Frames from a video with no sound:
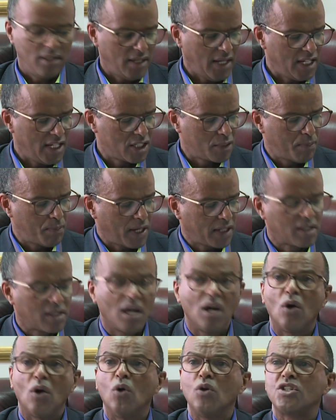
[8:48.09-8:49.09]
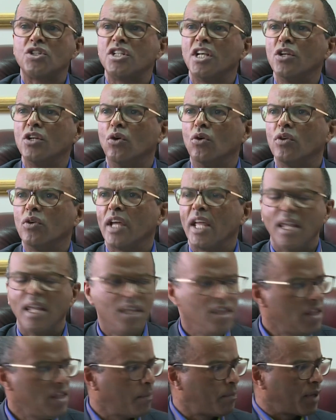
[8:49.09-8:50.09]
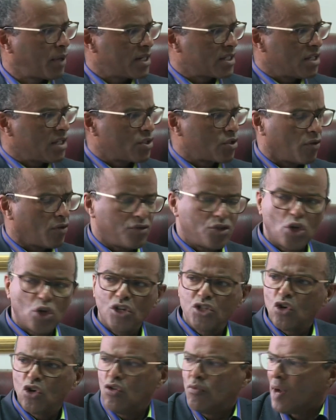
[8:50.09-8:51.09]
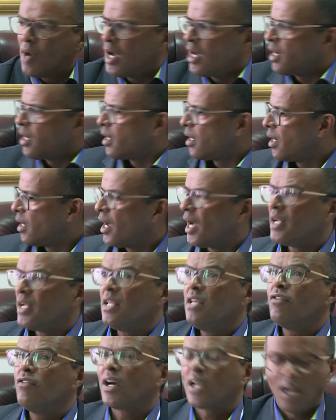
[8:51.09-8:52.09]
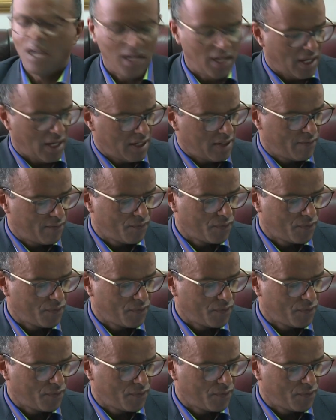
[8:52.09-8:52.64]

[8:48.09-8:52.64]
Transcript: Inspector Otieno, in the presence of George Uma and Eva Kala,